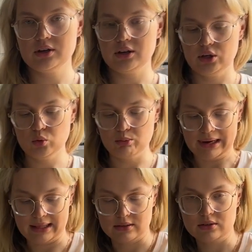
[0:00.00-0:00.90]
New
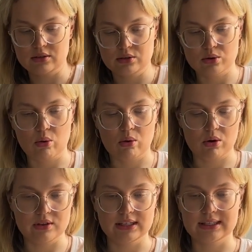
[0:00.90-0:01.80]
Balance
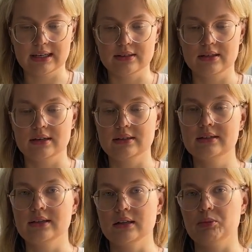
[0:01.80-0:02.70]
or these Adidas
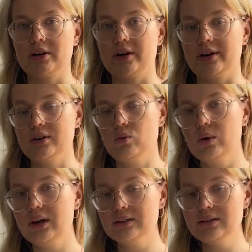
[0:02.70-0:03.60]
Stella McCartney
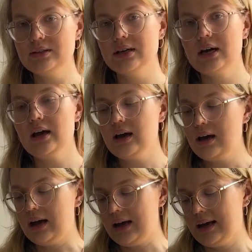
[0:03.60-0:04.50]
ones.
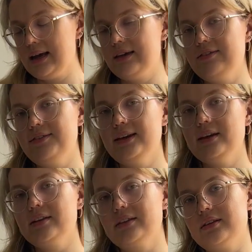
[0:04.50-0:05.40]
I
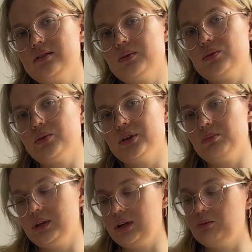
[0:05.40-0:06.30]
think that one gonna
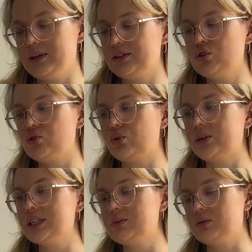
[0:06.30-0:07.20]
be a better
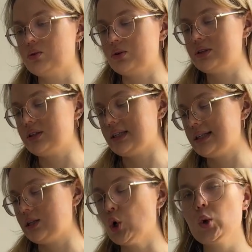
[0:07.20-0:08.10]
choice because it's
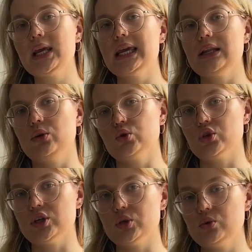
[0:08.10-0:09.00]
low-key and usually
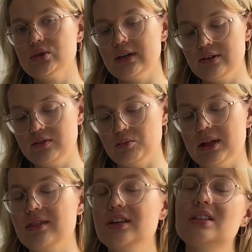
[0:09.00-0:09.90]
suits everything, but
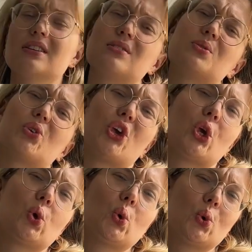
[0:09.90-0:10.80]
these are so
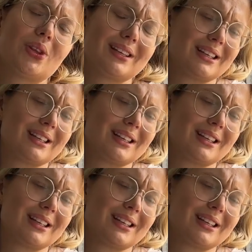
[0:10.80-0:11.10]
cute.